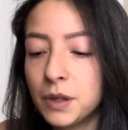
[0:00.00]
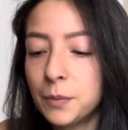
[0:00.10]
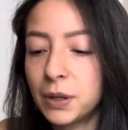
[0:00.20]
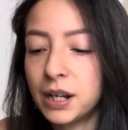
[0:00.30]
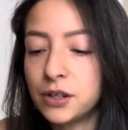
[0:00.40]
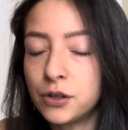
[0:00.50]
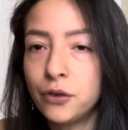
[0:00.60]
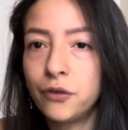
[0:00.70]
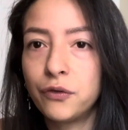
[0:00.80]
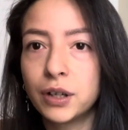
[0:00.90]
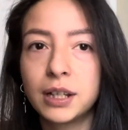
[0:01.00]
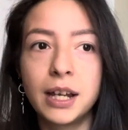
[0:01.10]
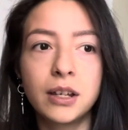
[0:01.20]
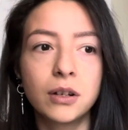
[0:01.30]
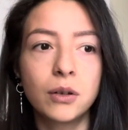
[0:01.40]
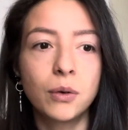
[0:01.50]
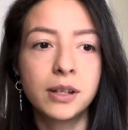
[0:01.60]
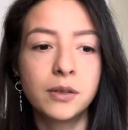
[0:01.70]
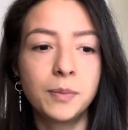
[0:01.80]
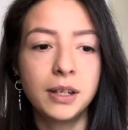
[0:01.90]
but I do feel like you're going
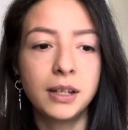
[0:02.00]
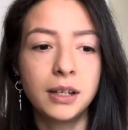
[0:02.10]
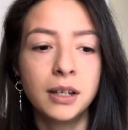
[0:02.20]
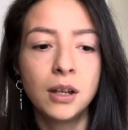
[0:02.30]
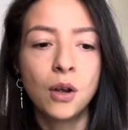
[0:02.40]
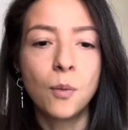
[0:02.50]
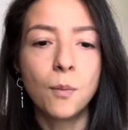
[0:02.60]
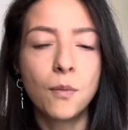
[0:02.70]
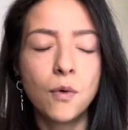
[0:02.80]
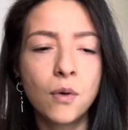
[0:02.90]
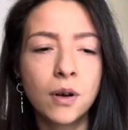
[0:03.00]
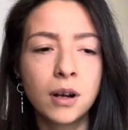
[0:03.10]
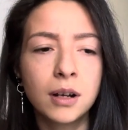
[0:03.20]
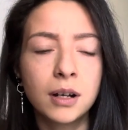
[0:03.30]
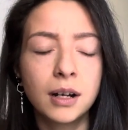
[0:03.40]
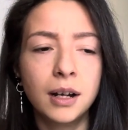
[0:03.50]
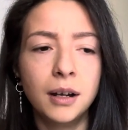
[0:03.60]
to be more,